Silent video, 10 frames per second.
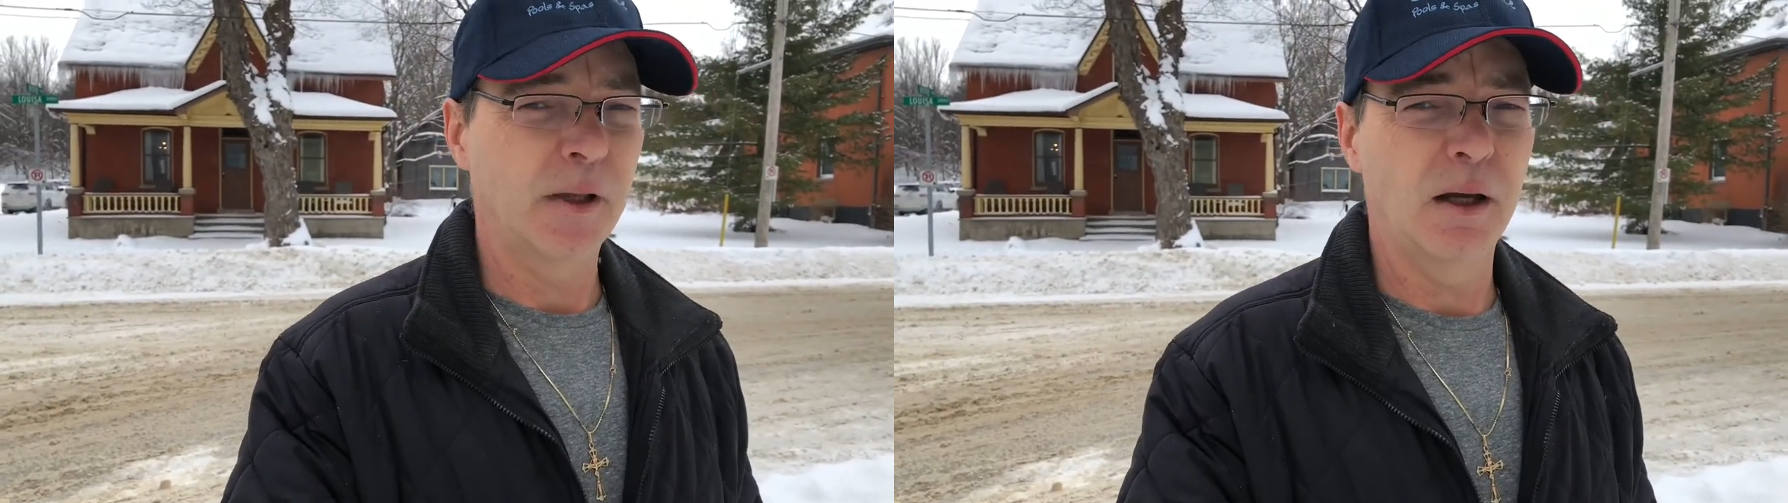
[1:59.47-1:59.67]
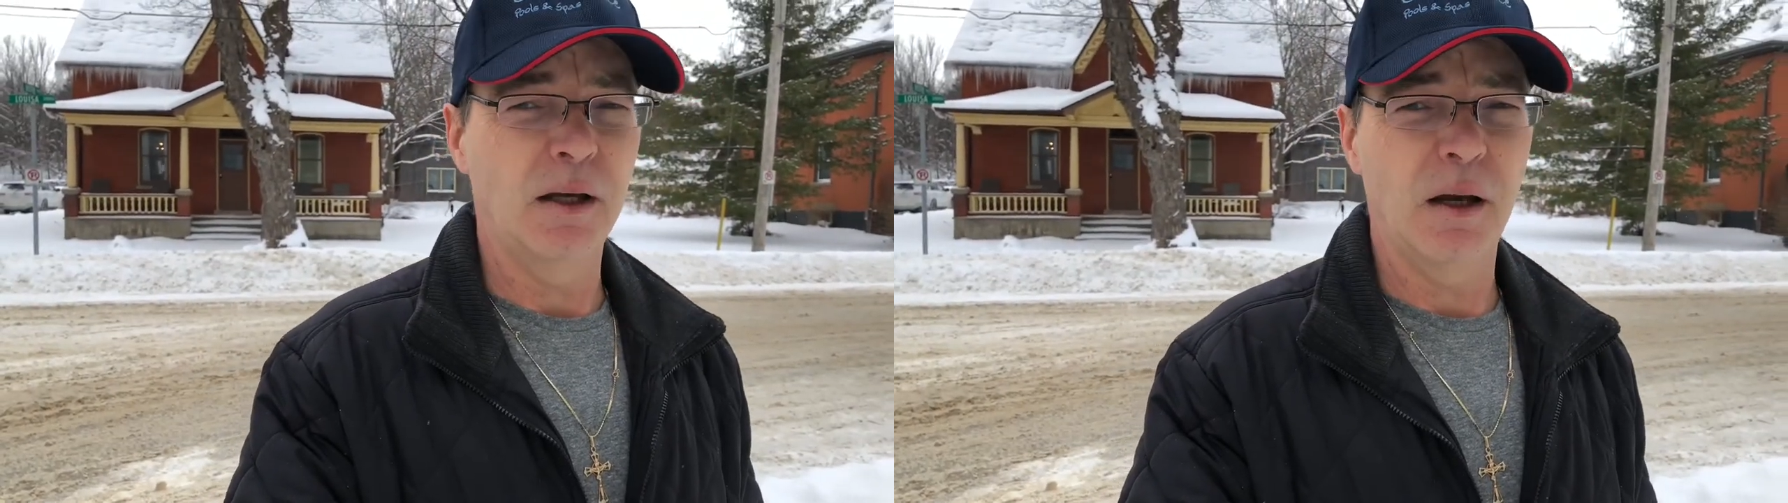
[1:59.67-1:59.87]

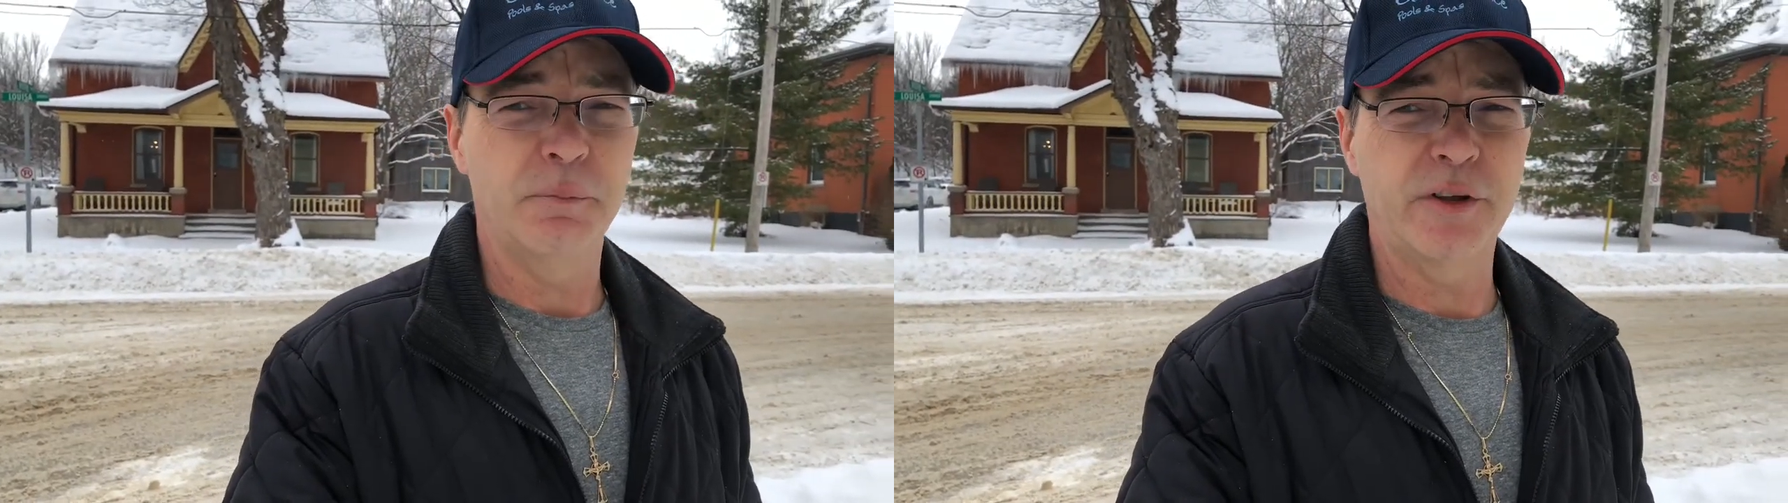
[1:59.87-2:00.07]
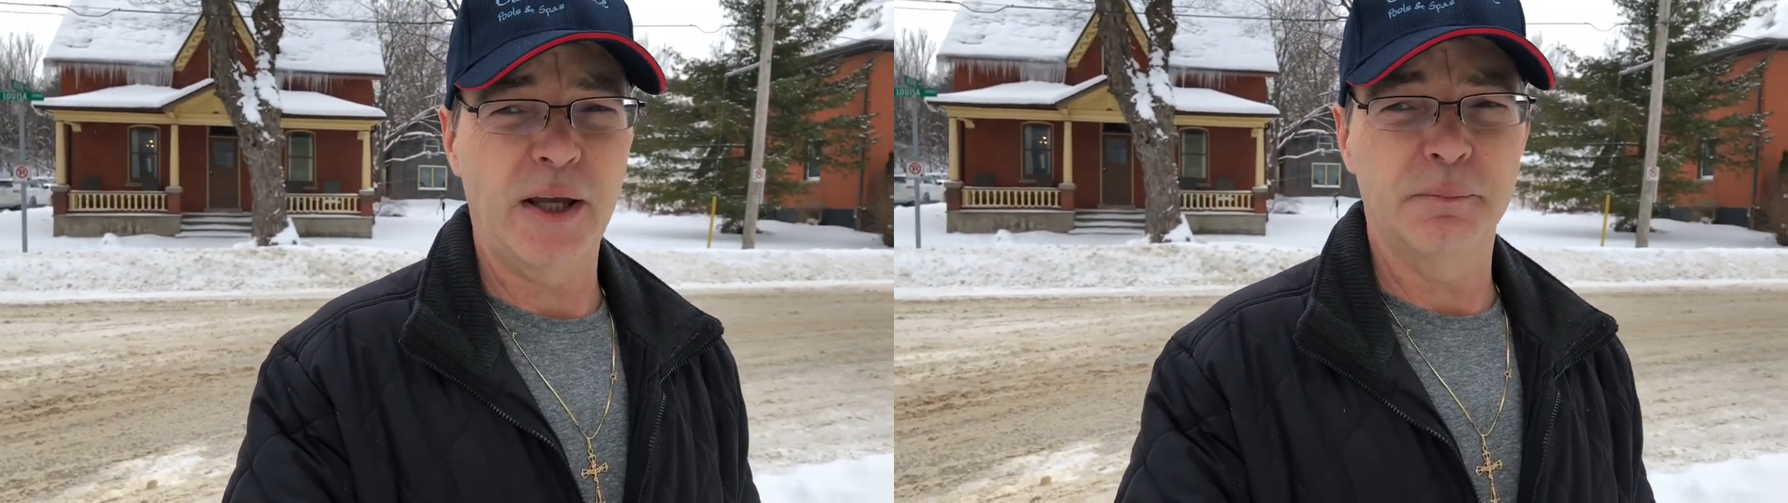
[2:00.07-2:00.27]

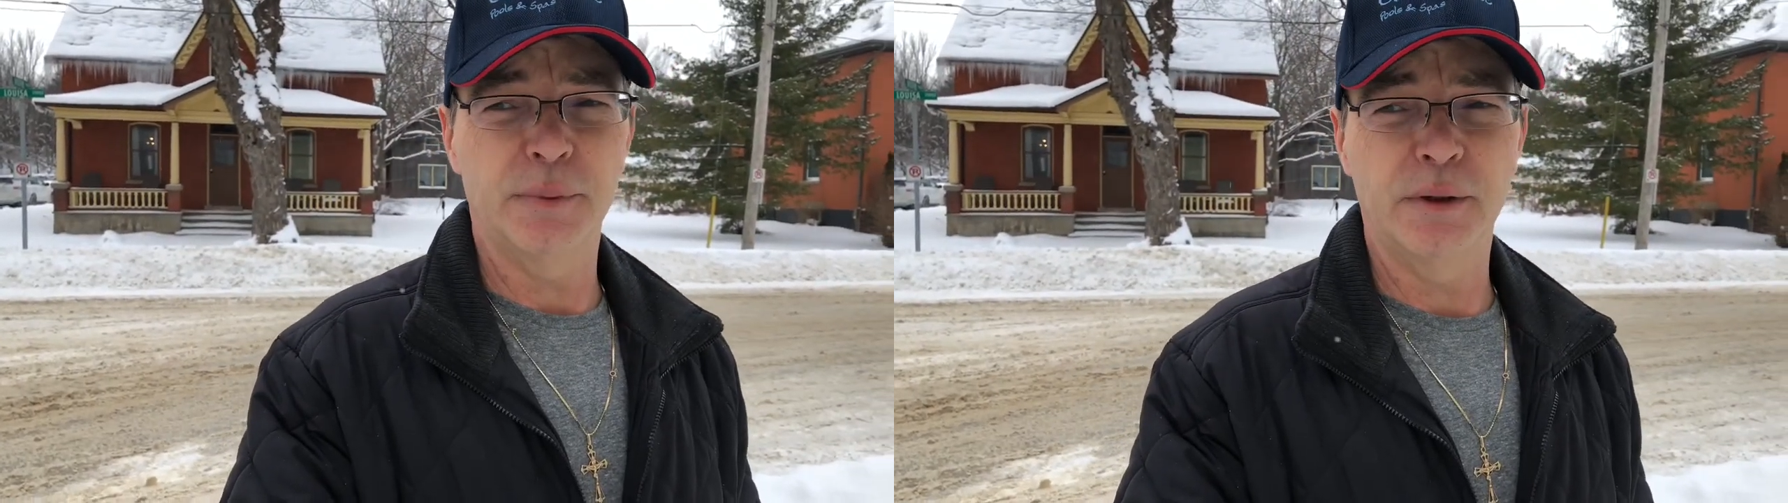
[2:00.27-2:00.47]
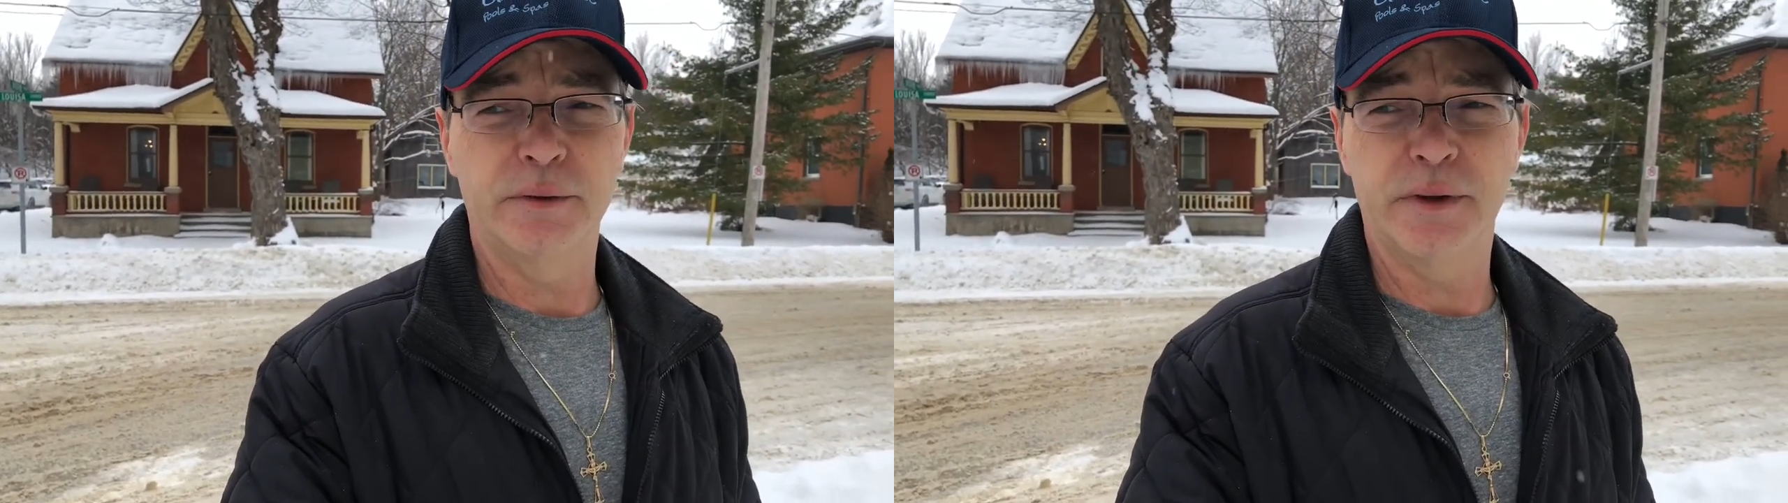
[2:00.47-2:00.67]
upset,
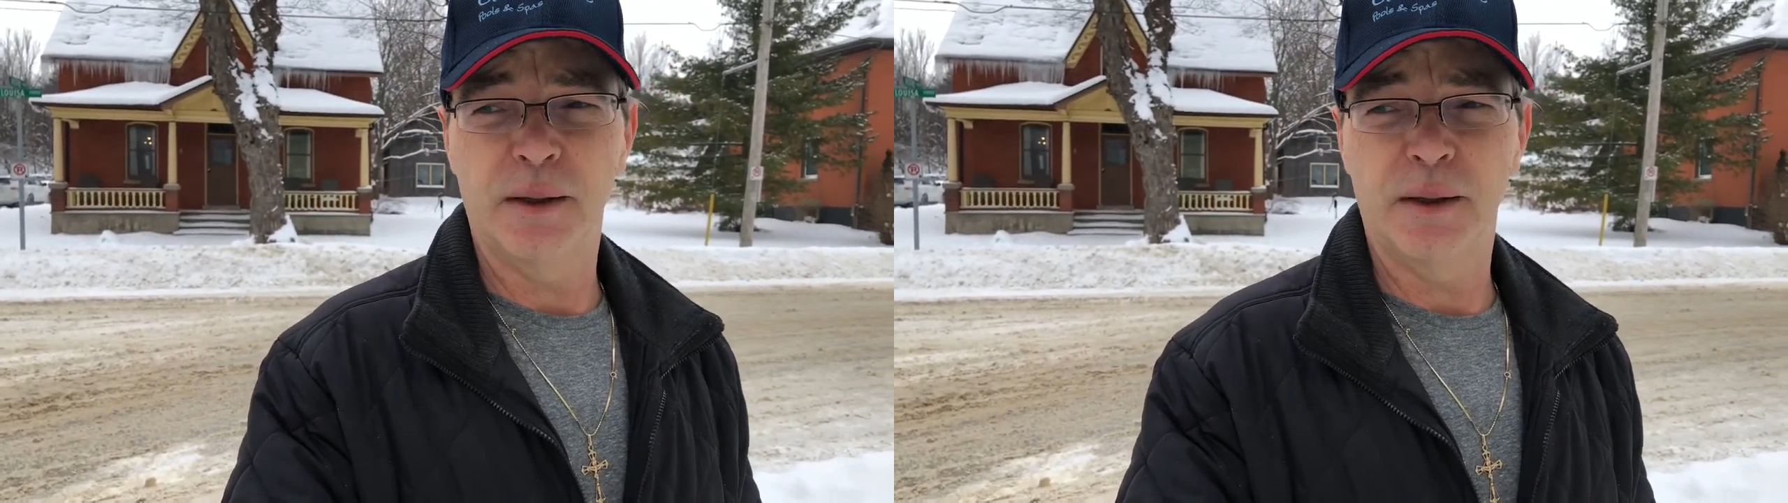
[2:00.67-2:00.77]
but